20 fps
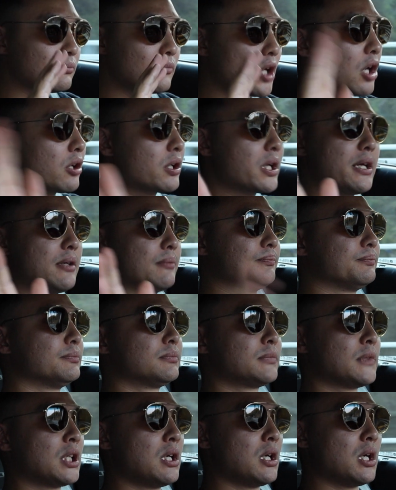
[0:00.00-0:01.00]
Okay,
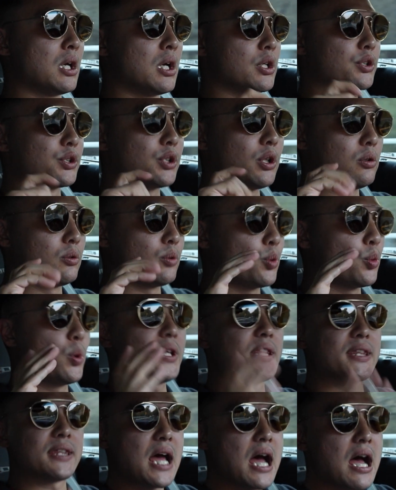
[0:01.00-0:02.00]
so
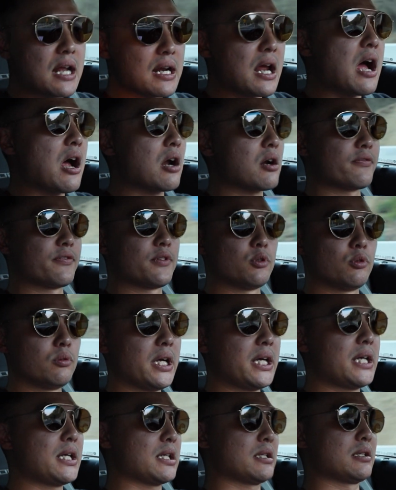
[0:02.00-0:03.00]
with that out of the
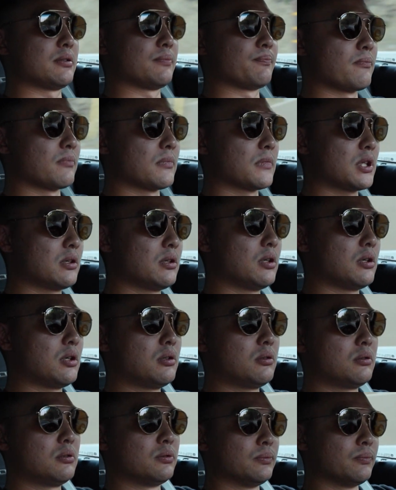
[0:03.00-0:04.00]
way, you
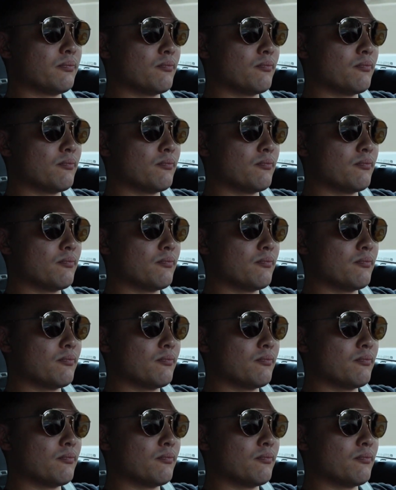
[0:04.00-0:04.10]
know,